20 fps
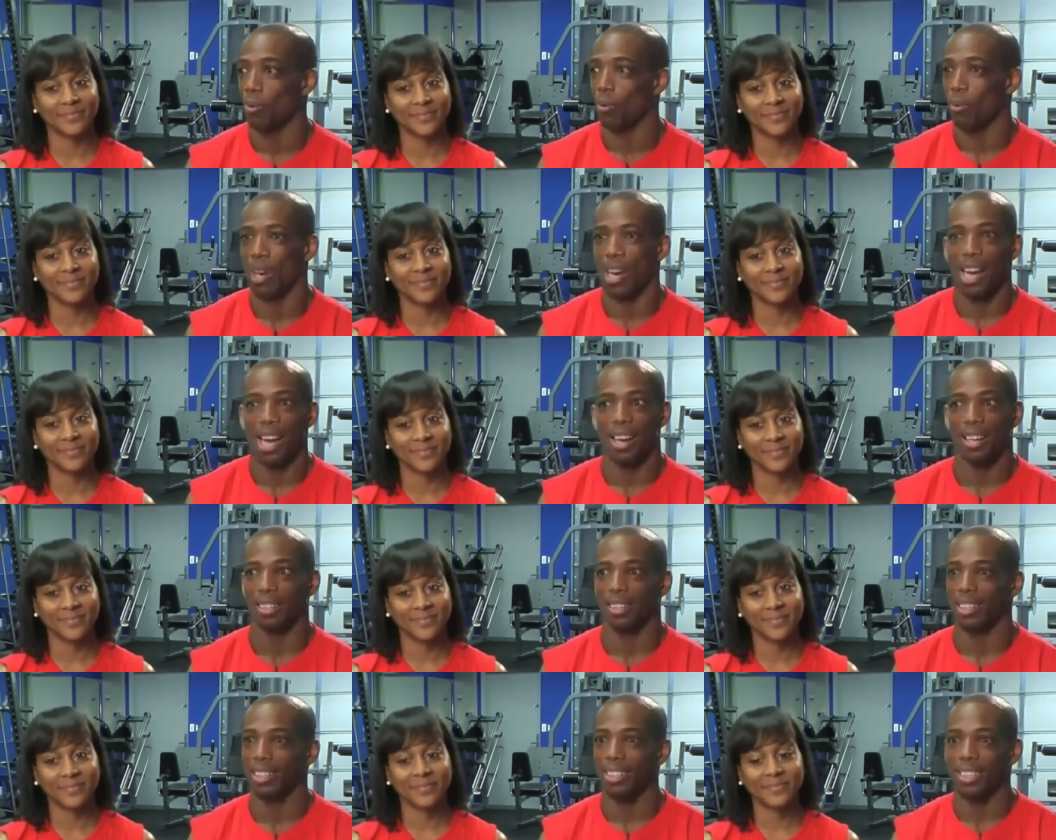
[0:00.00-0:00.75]

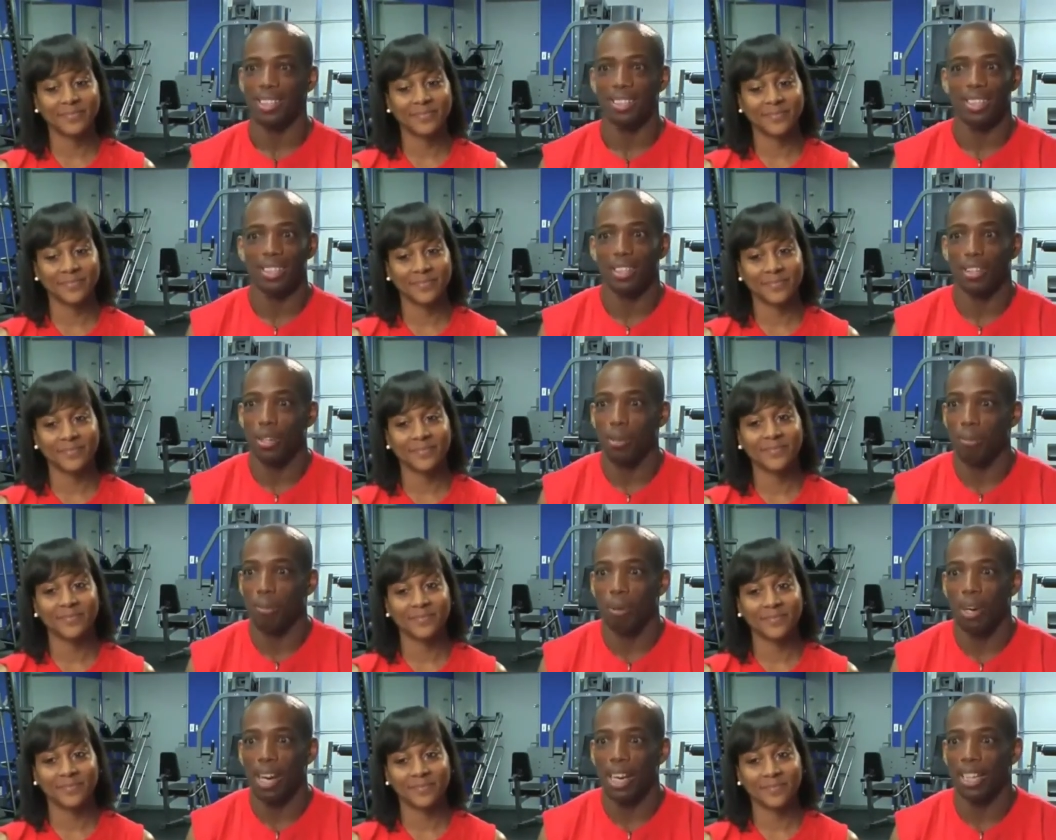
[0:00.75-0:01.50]
Speaker 1: wow, this is a
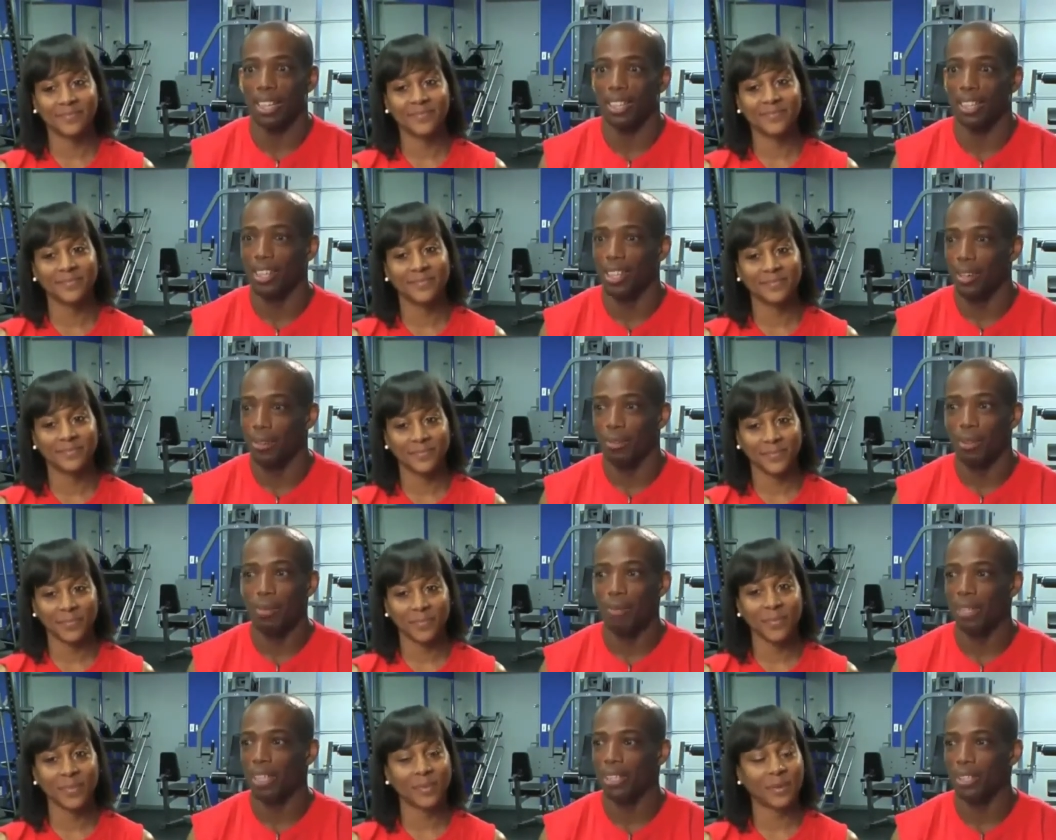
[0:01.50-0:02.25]
no-brainer.
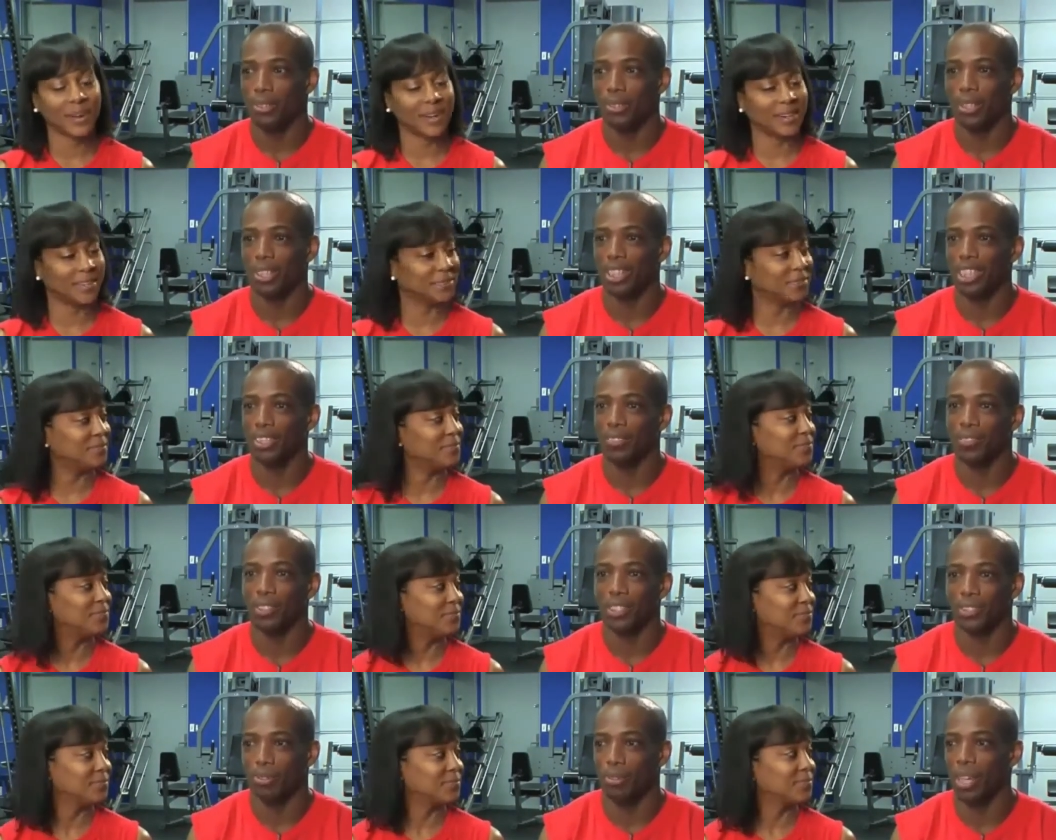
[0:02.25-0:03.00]
We've been doing
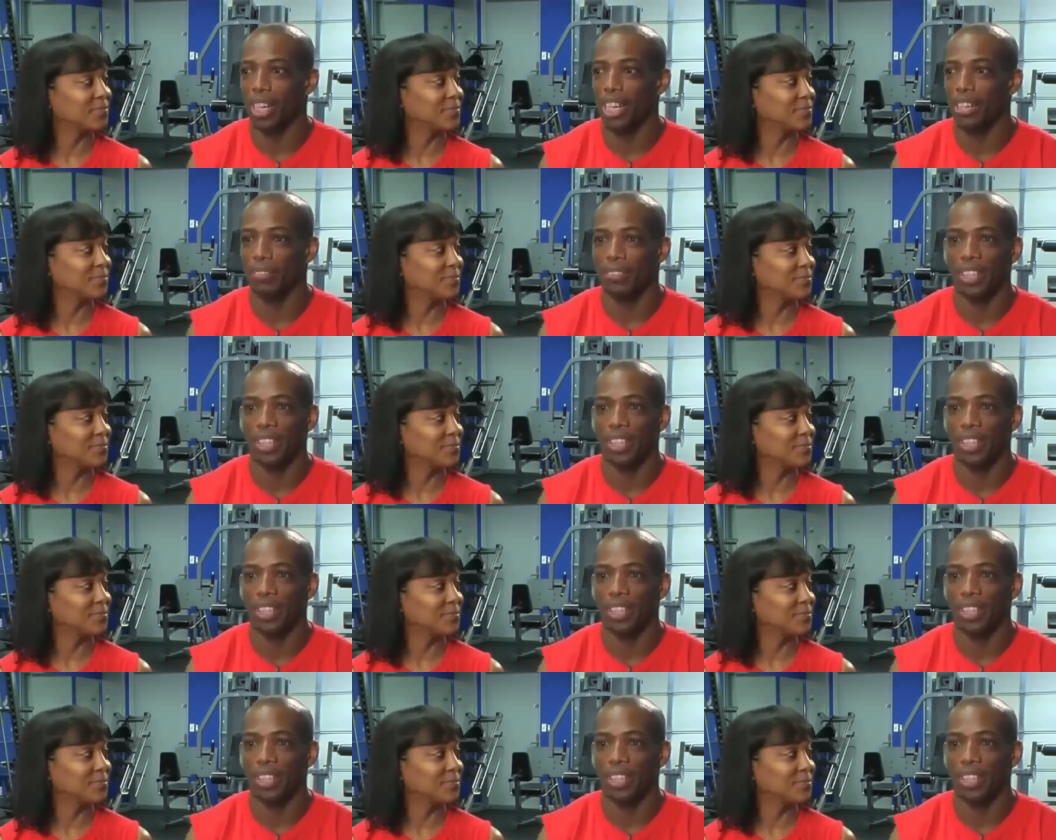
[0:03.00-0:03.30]
this for 12